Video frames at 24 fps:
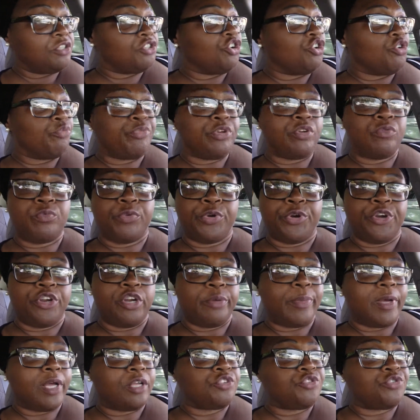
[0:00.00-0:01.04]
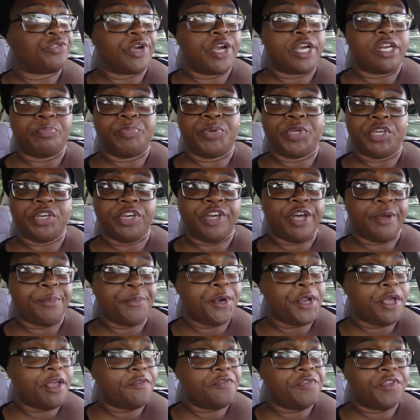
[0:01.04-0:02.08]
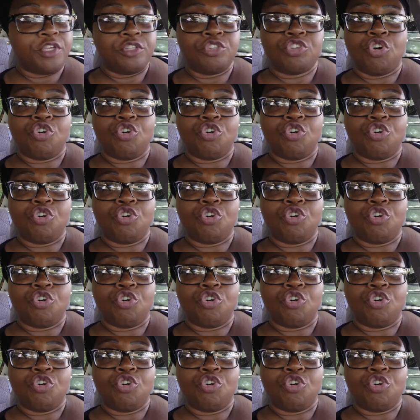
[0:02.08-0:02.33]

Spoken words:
Don't be worried about trying to pick up nothing.